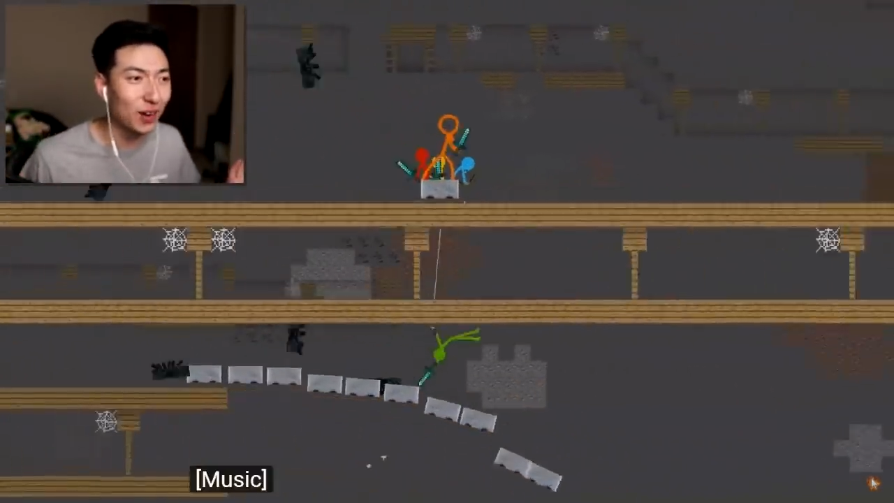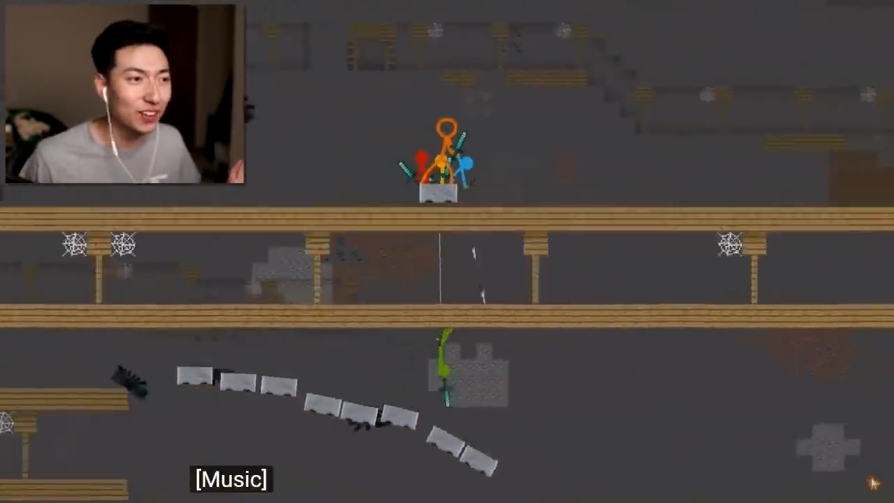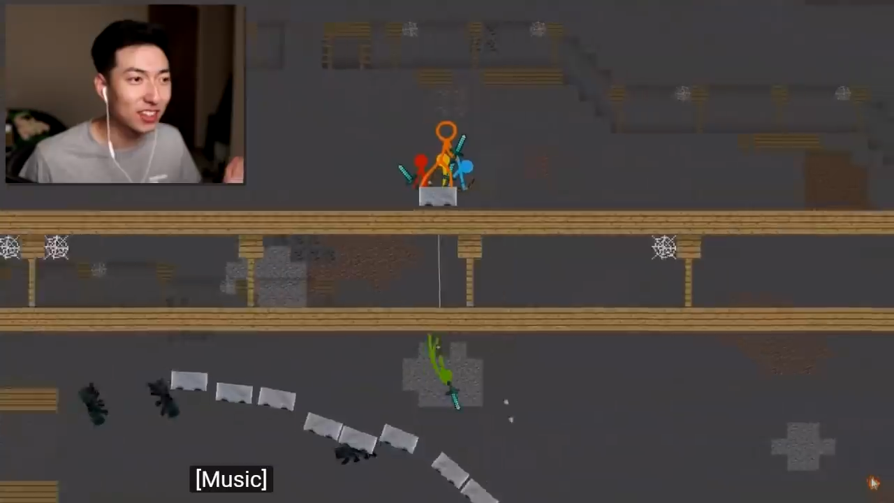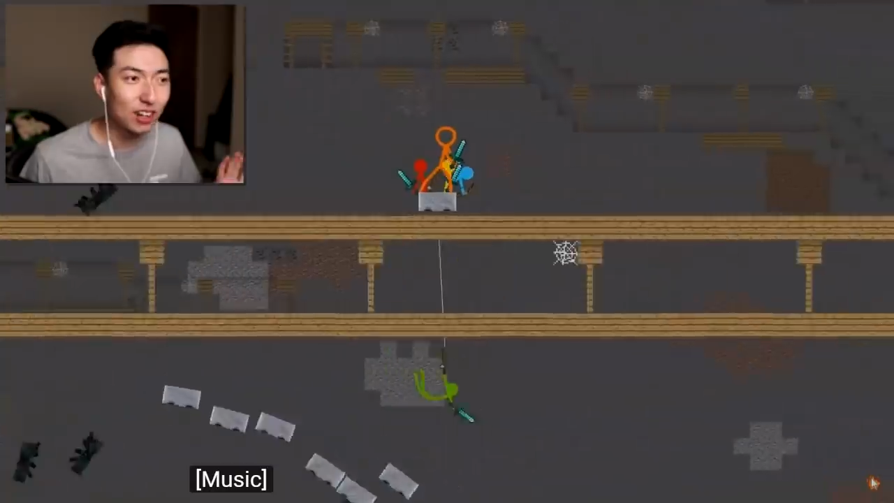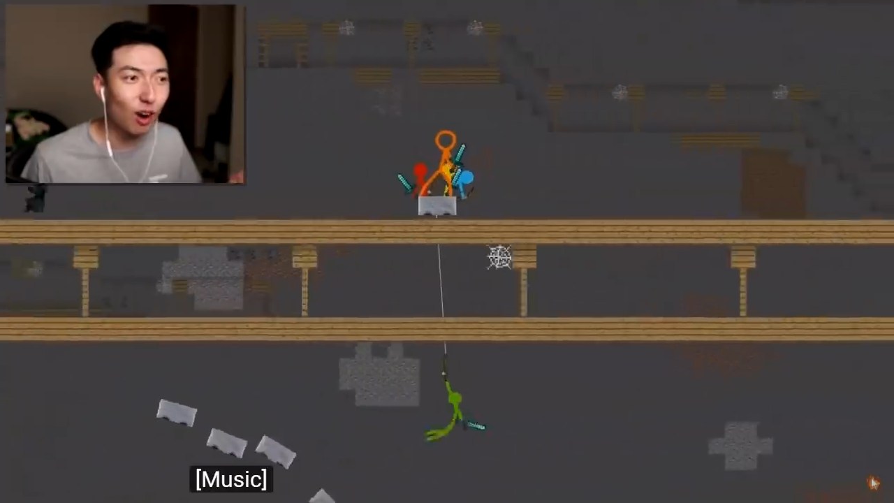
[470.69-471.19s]

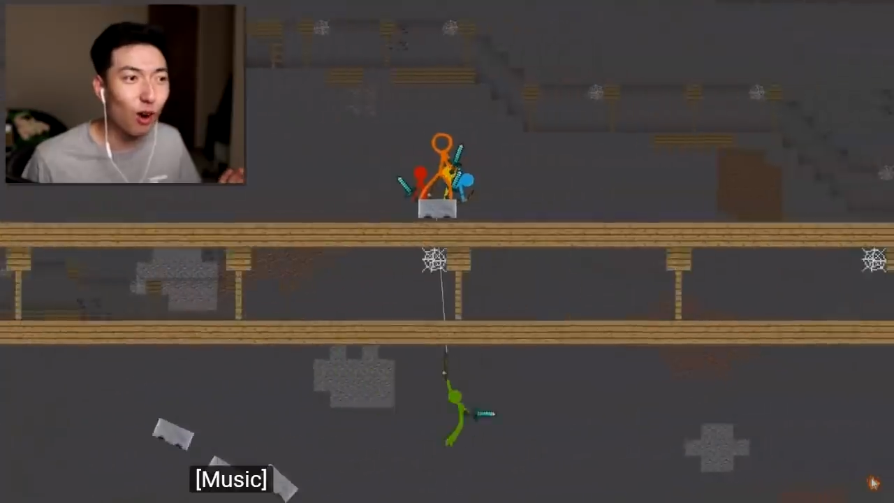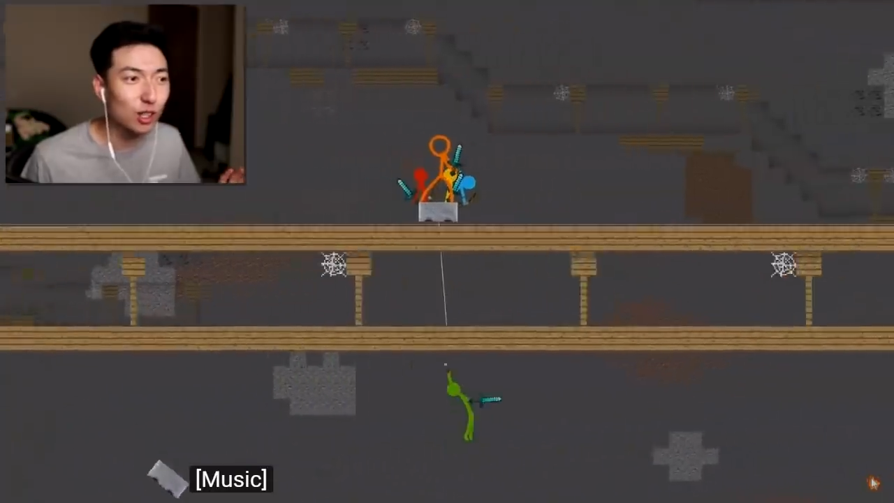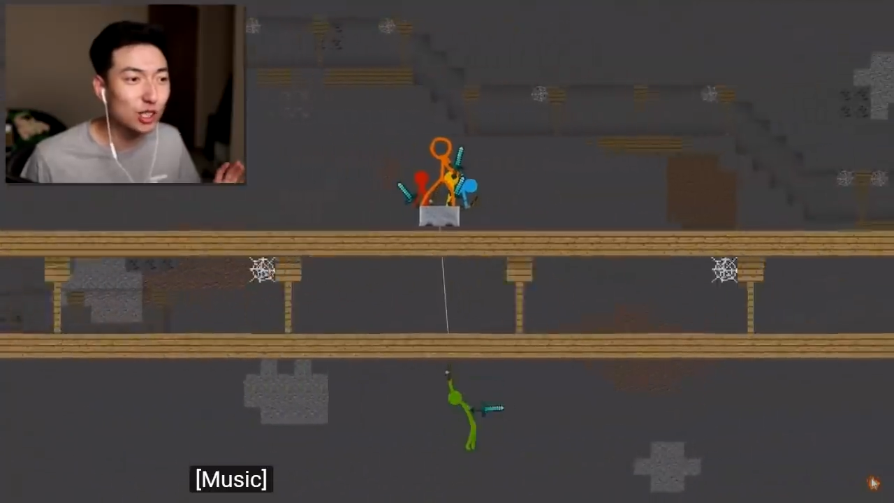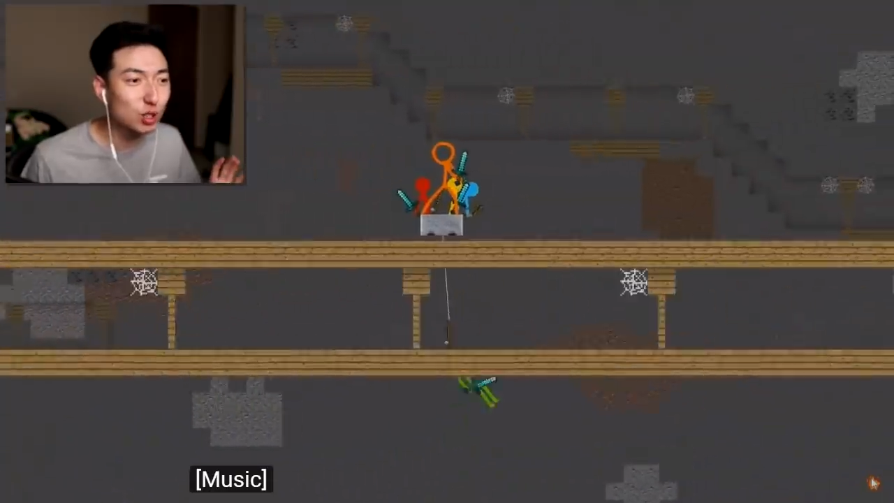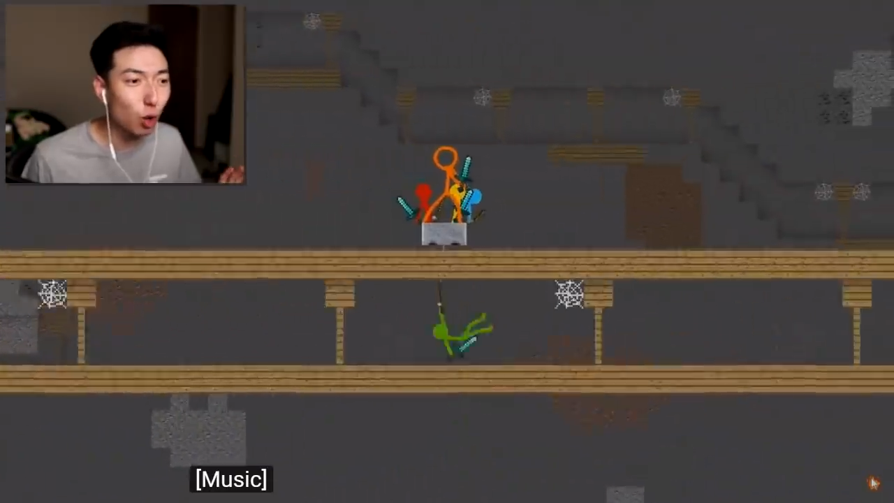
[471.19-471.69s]
There
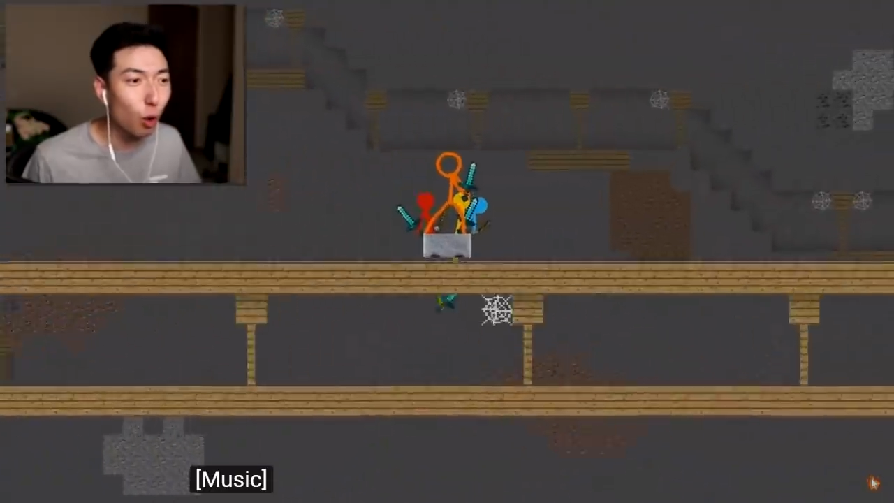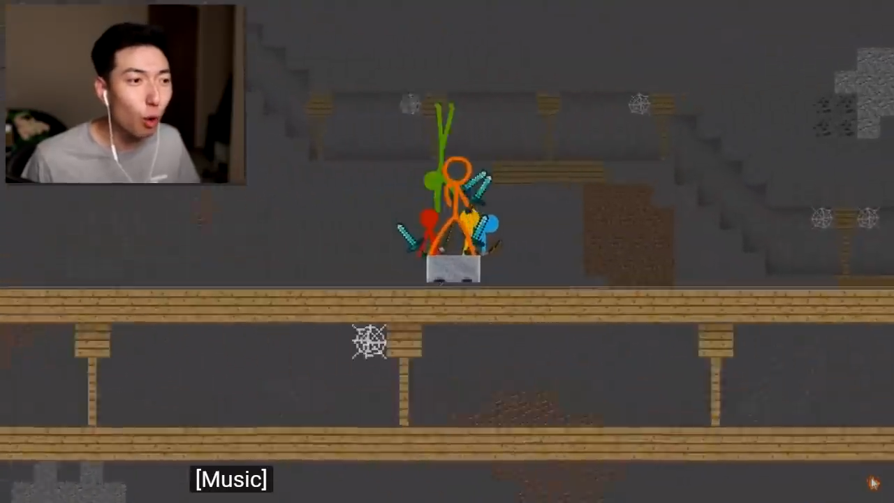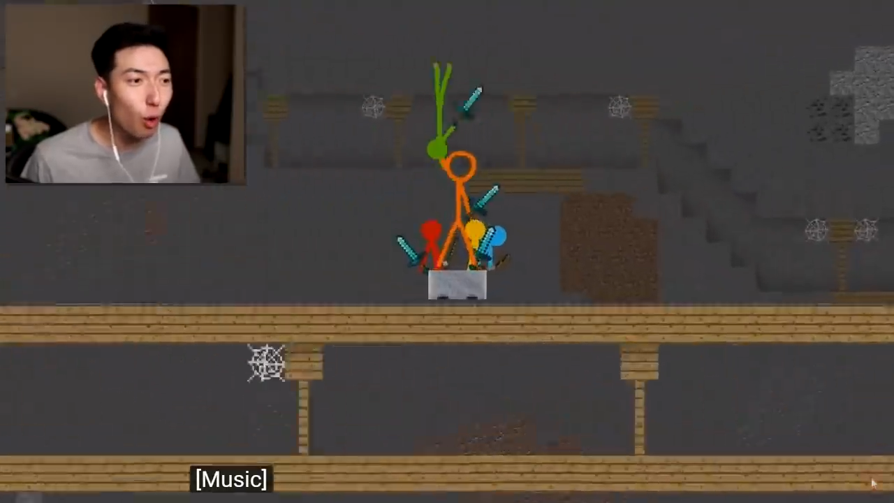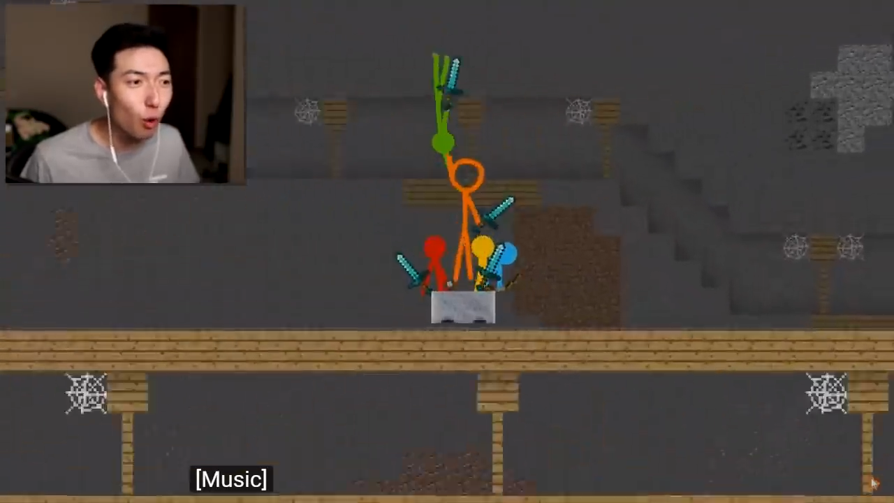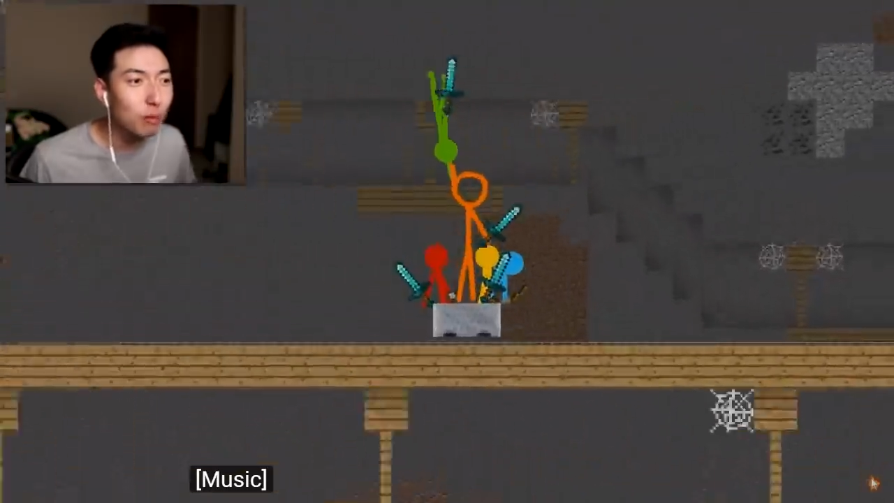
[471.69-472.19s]
are so